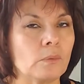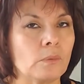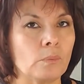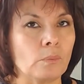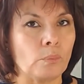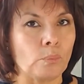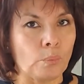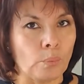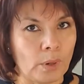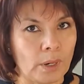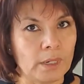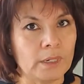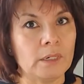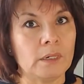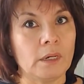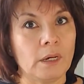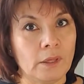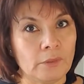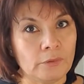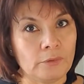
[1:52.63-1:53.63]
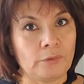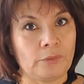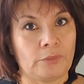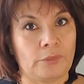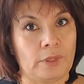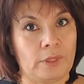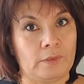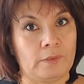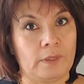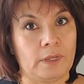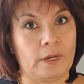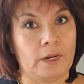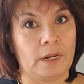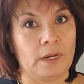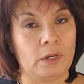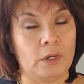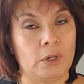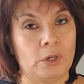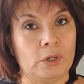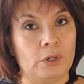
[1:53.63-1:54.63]
one other thing that I
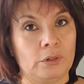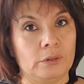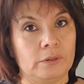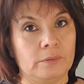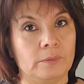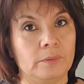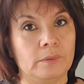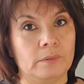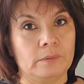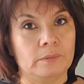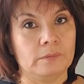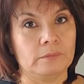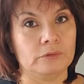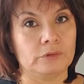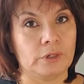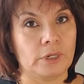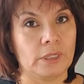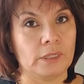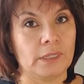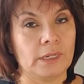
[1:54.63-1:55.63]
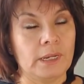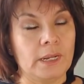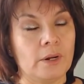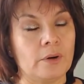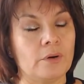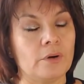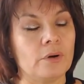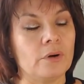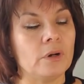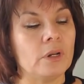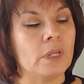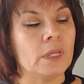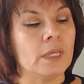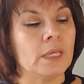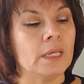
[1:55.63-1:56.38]
learned, trial and error,